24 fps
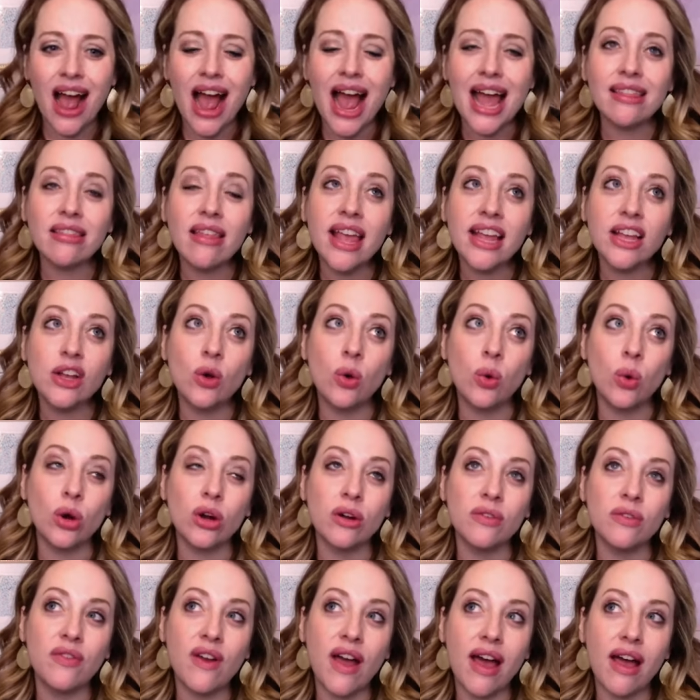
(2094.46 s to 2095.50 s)
I like
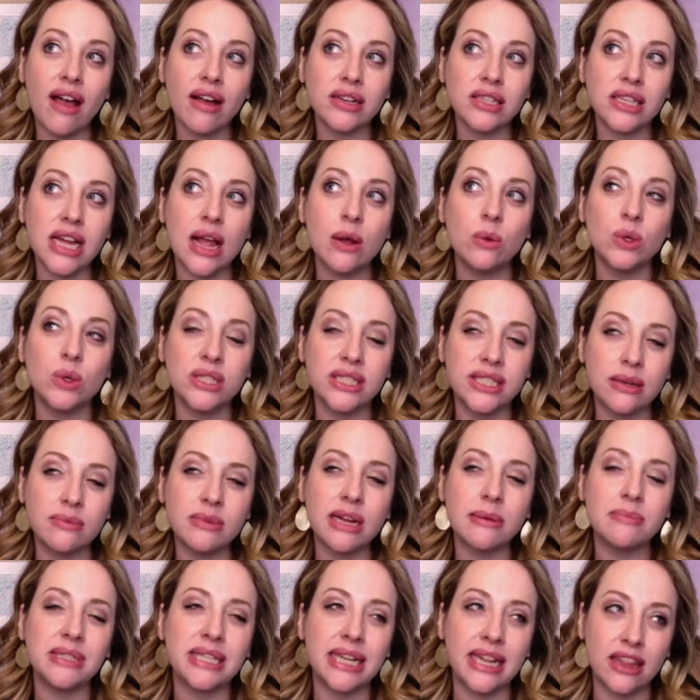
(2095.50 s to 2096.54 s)
CoreFact. I will
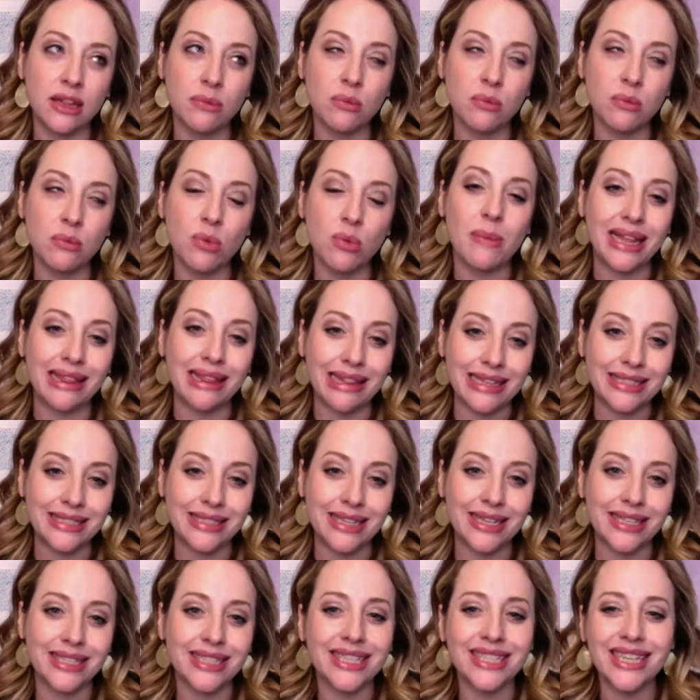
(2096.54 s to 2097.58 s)
sometimes send them around my
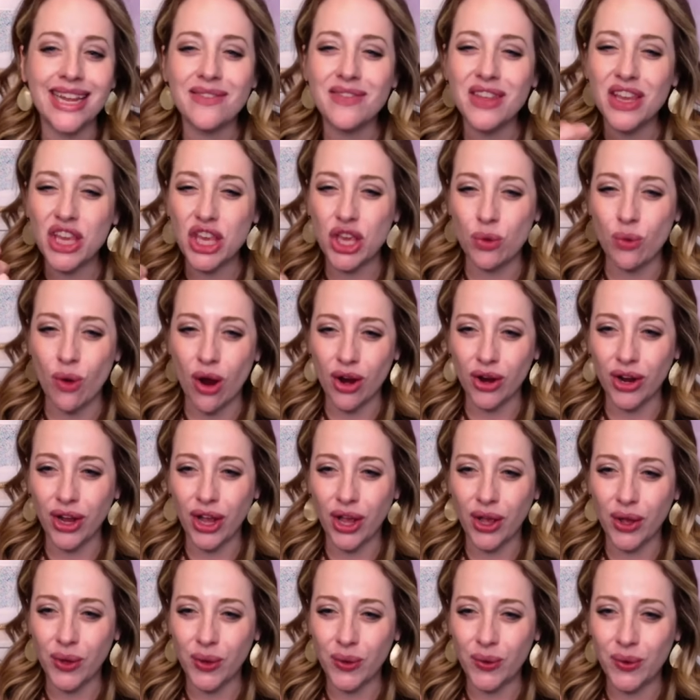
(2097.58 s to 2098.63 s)
listings because they have the QR
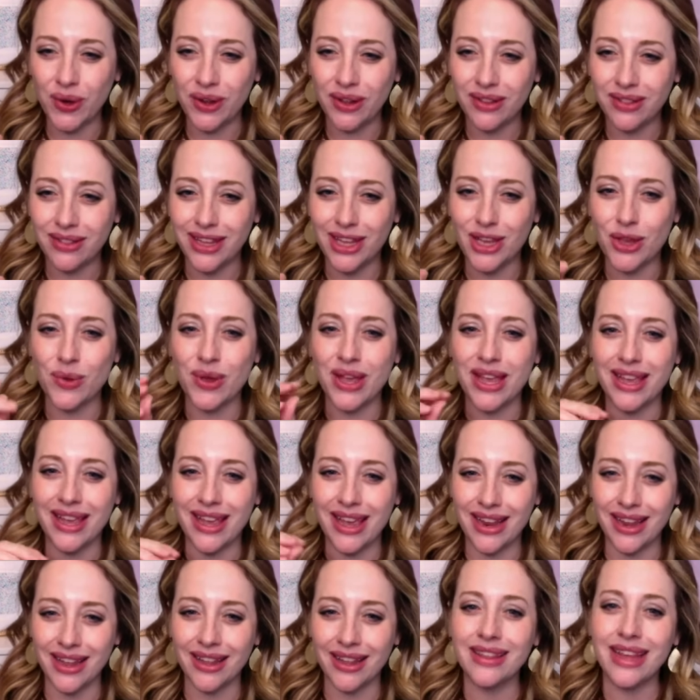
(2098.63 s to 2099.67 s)
code that you can
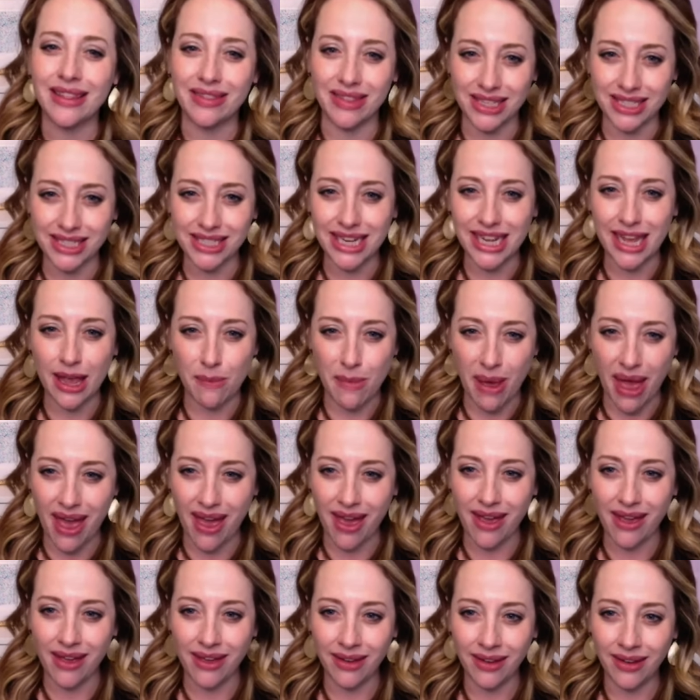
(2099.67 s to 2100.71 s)
get, get the
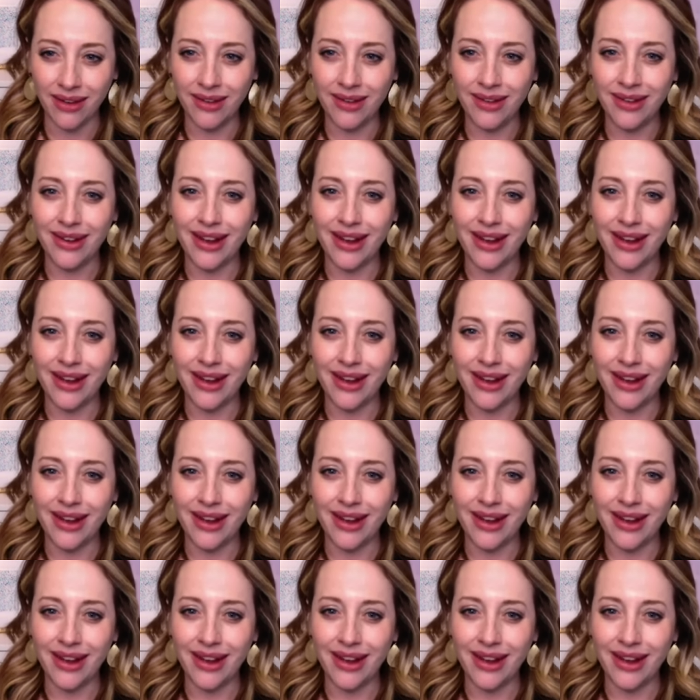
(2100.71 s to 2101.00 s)
CMA.